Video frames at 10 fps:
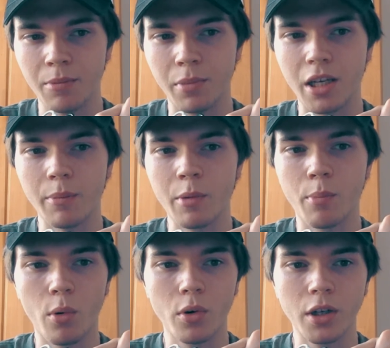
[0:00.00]
becoming
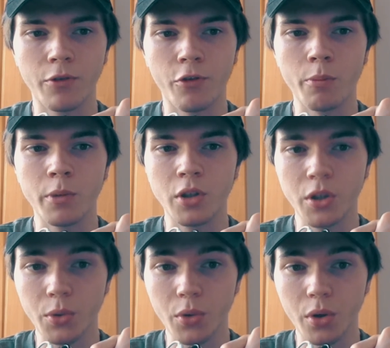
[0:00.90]
bored and forming
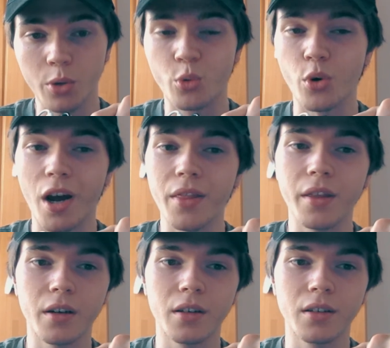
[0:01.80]
new
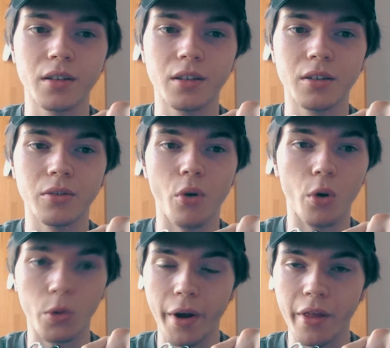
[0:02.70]
grander
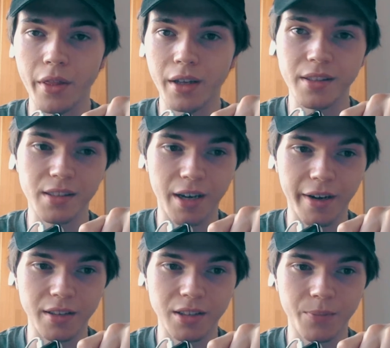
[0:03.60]
or grander
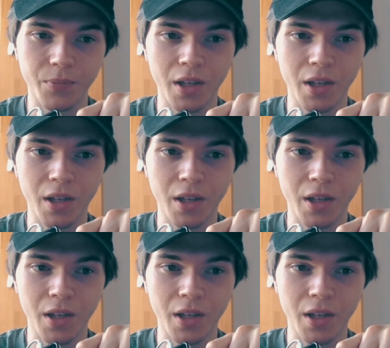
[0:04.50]
desires.